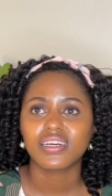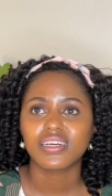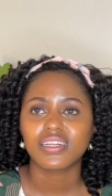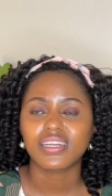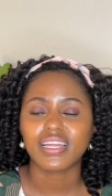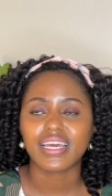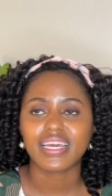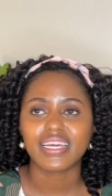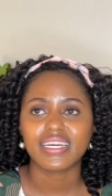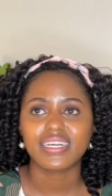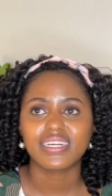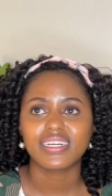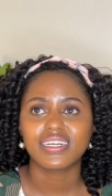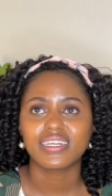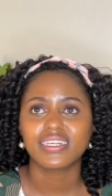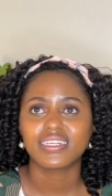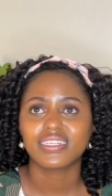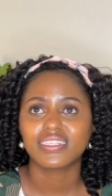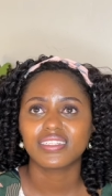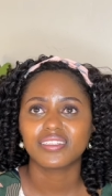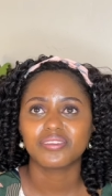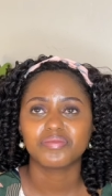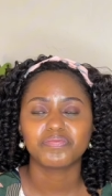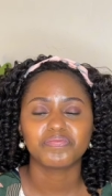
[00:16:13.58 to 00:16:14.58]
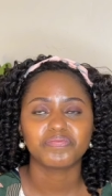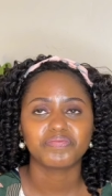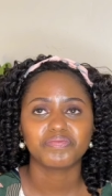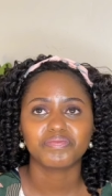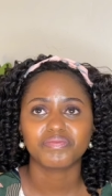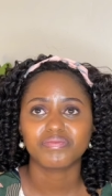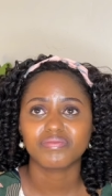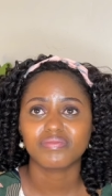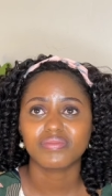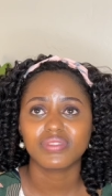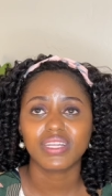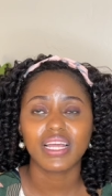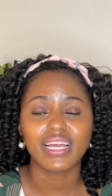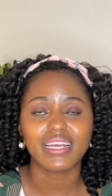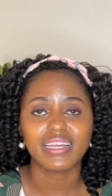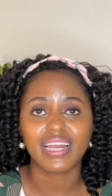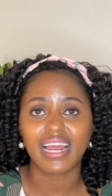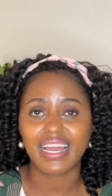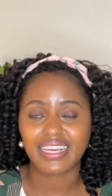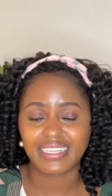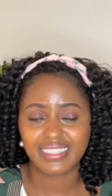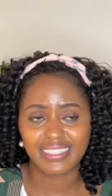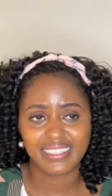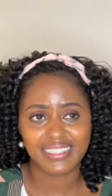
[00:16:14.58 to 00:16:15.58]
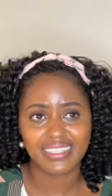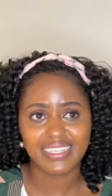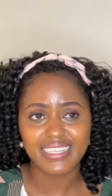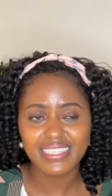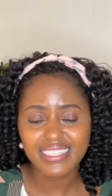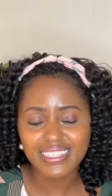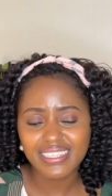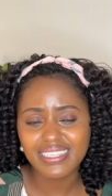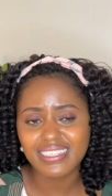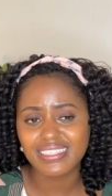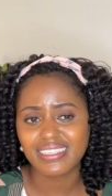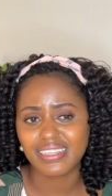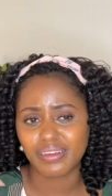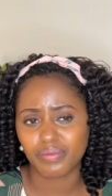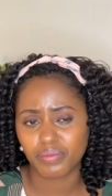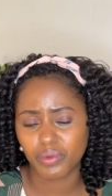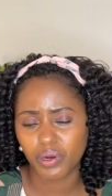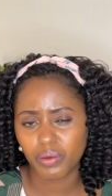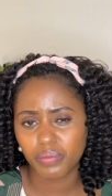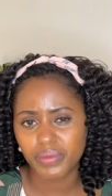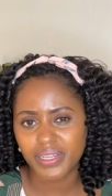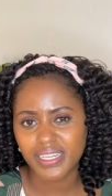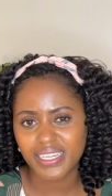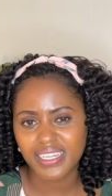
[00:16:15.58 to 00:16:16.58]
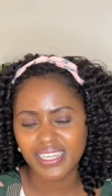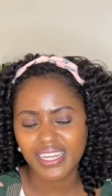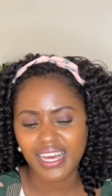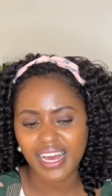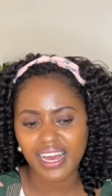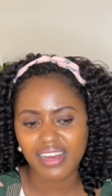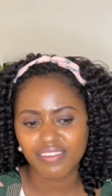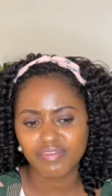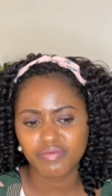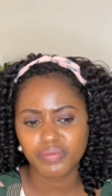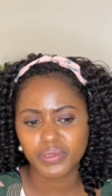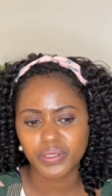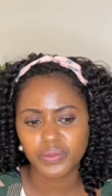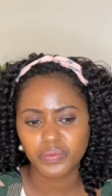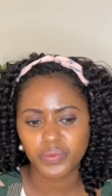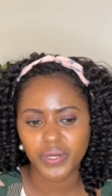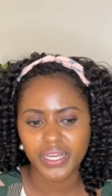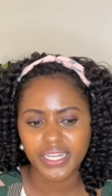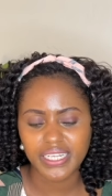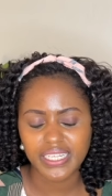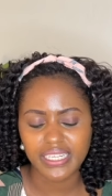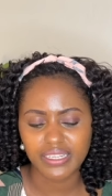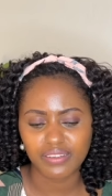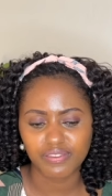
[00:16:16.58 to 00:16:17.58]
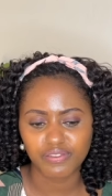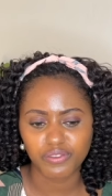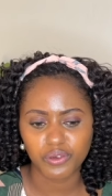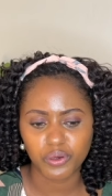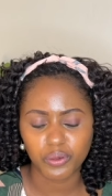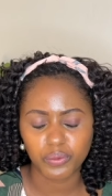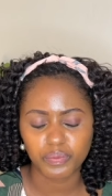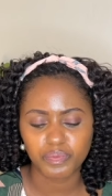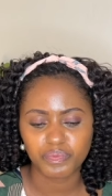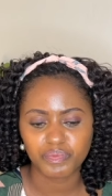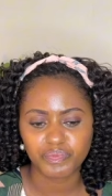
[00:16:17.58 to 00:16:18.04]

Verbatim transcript: like like, like this is the moment I've been waiting for.